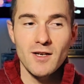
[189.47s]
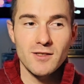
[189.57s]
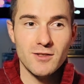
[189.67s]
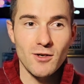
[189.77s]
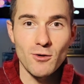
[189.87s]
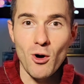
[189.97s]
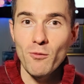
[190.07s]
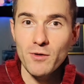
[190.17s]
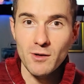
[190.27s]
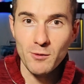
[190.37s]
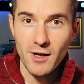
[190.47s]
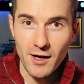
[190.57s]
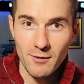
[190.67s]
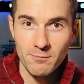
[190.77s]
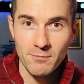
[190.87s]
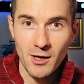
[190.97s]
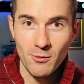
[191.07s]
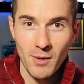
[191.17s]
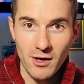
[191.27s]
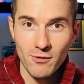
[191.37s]
So hopefully with that better
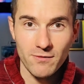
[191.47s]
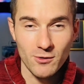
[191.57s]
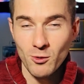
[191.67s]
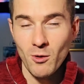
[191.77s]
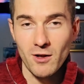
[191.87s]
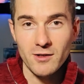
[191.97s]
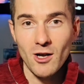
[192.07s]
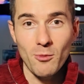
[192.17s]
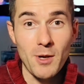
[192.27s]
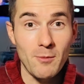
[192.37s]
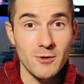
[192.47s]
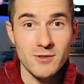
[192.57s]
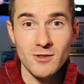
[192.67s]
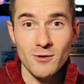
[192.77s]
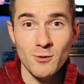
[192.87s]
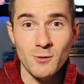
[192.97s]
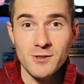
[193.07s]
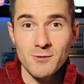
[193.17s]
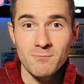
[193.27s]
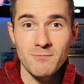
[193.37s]
microphone quality, I'll be able to start doing
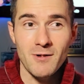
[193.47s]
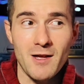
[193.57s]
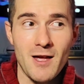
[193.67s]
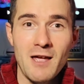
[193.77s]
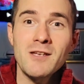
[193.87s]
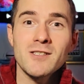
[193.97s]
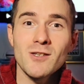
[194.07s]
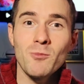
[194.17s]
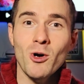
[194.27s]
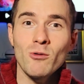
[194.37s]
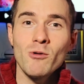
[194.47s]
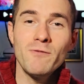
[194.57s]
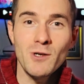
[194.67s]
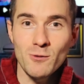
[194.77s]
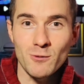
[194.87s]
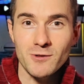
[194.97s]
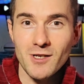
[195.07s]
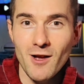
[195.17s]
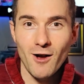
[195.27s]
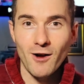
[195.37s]
some ASMR reviews
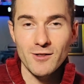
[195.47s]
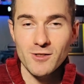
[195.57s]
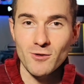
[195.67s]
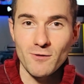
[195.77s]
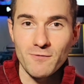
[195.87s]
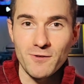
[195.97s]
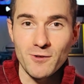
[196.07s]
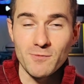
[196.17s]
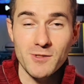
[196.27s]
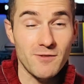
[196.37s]
on certain films.